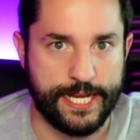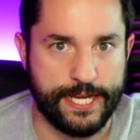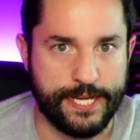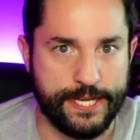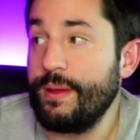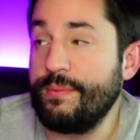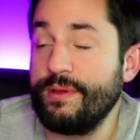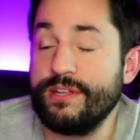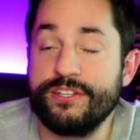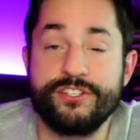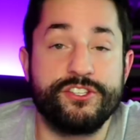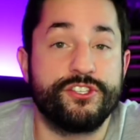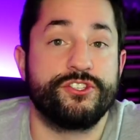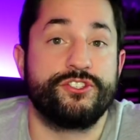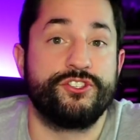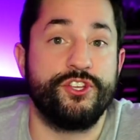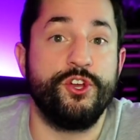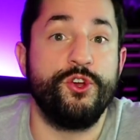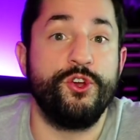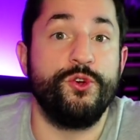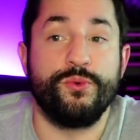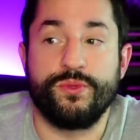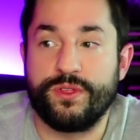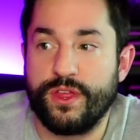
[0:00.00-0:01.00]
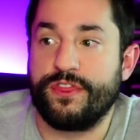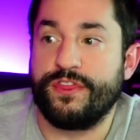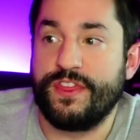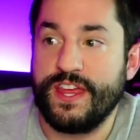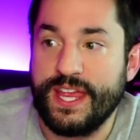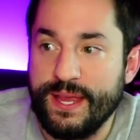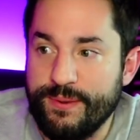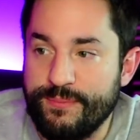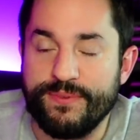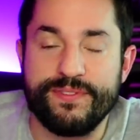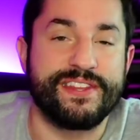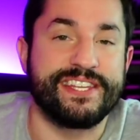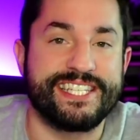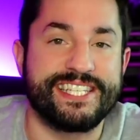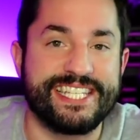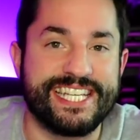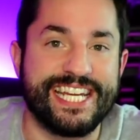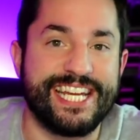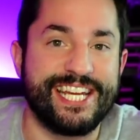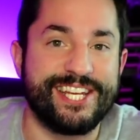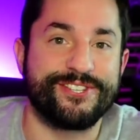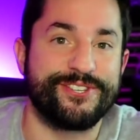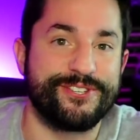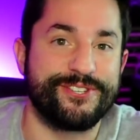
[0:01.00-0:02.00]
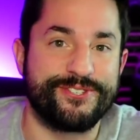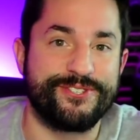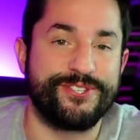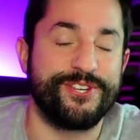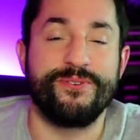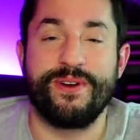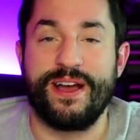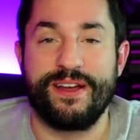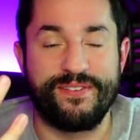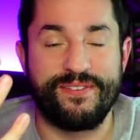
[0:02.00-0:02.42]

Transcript: Or maybe it's a zoo. The theme of the city is a zoo.